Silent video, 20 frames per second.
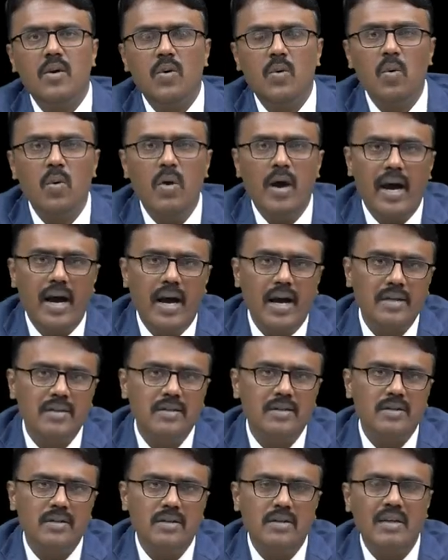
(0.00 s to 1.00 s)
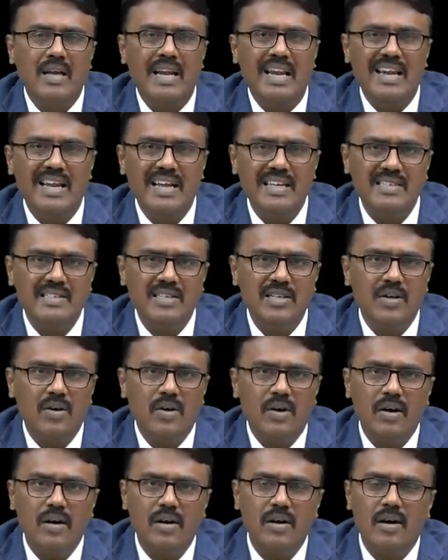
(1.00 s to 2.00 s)
who has less
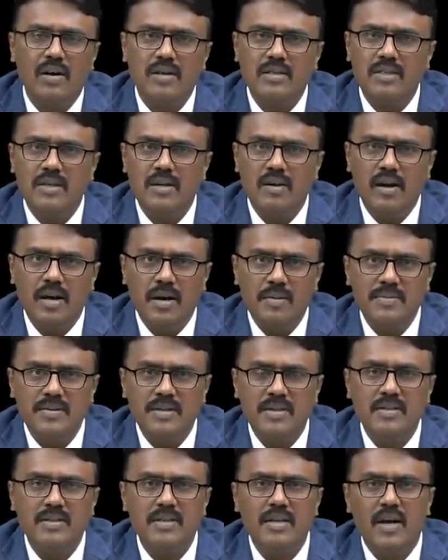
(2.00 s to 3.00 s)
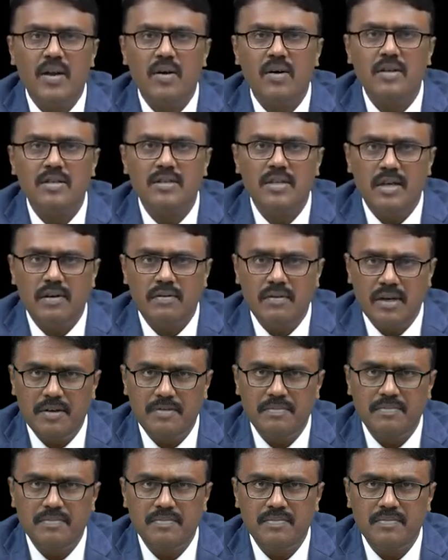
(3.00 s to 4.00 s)
steroid or steroid absence cannot survive.